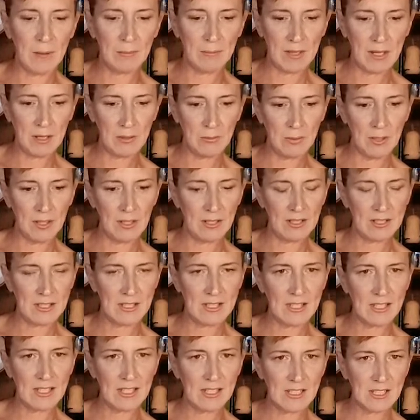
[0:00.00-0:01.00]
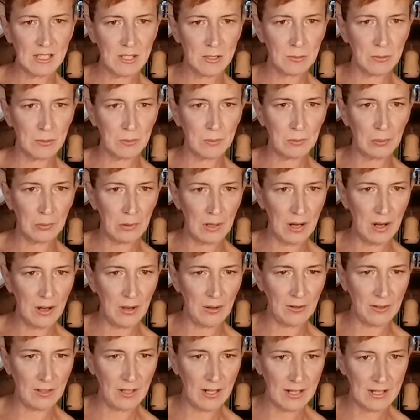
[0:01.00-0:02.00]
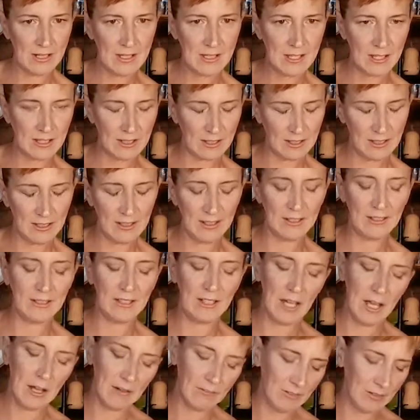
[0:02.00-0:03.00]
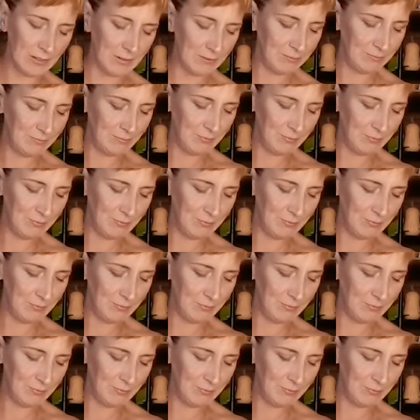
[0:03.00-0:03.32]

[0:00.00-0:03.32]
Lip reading: That way the skins will brown nicely in the oven.